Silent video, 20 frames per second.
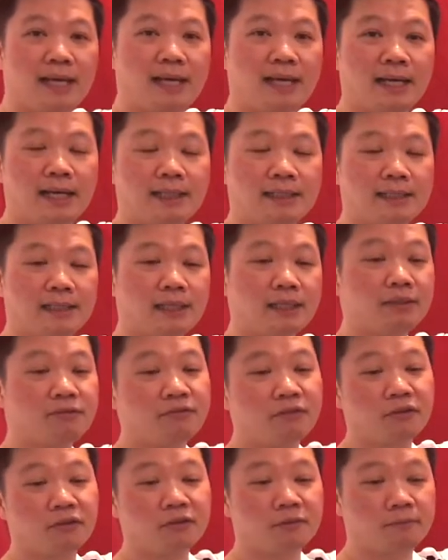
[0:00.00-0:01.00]
And thank you
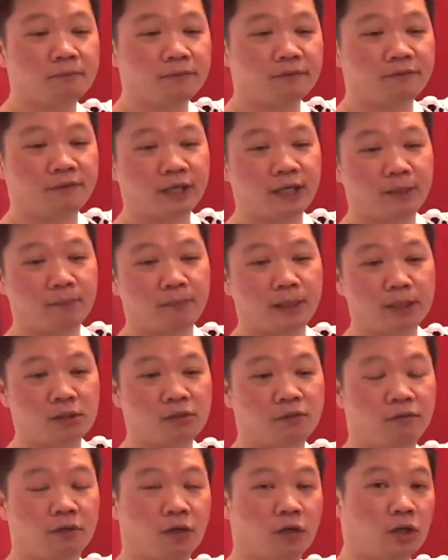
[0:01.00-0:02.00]
for very
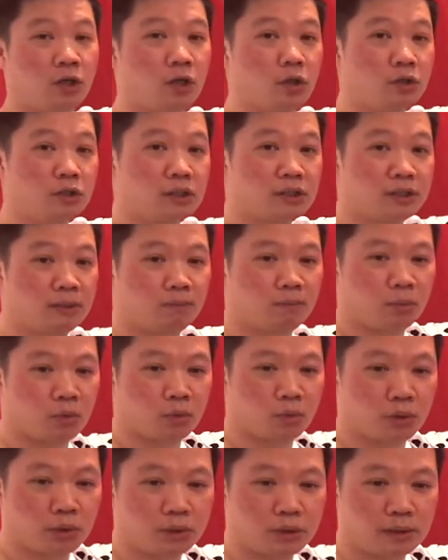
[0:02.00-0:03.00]
much for all the
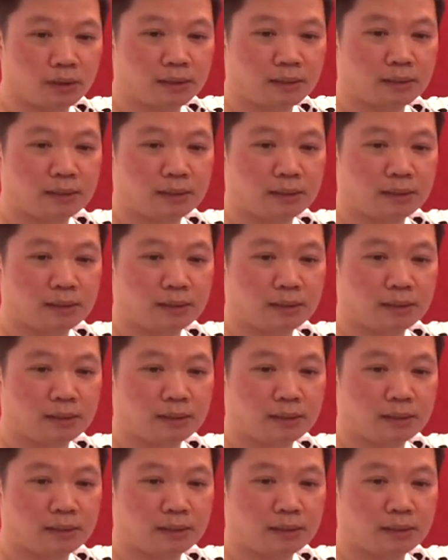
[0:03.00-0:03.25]
support.